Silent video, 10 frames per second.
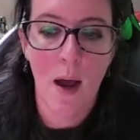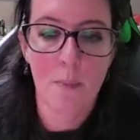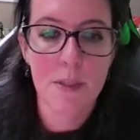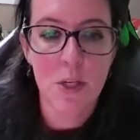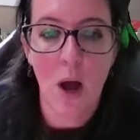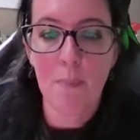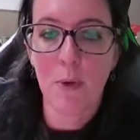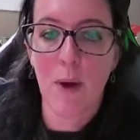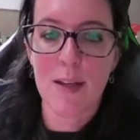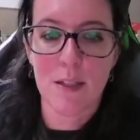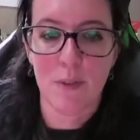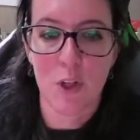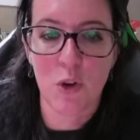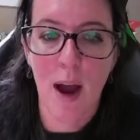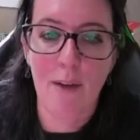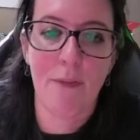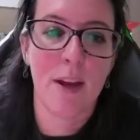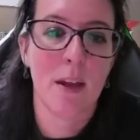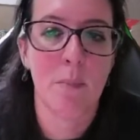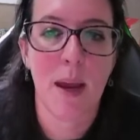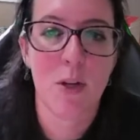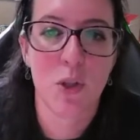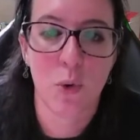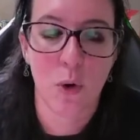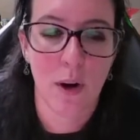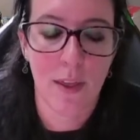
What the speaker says: stop the rest of the traffic and make sure